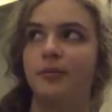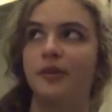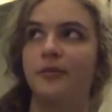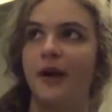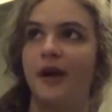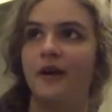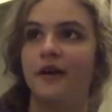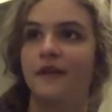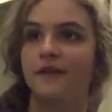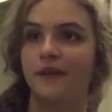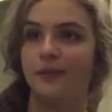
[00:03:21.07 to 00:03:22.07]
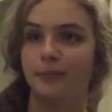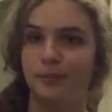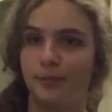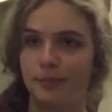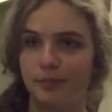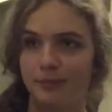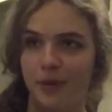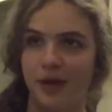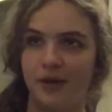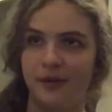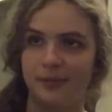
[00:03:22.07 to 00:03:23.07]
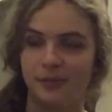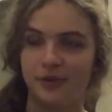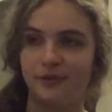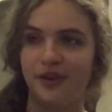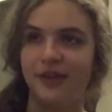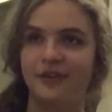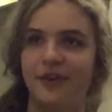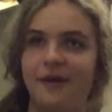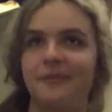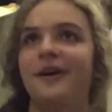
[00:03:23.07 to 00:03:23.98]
blueberries and my blue tank top,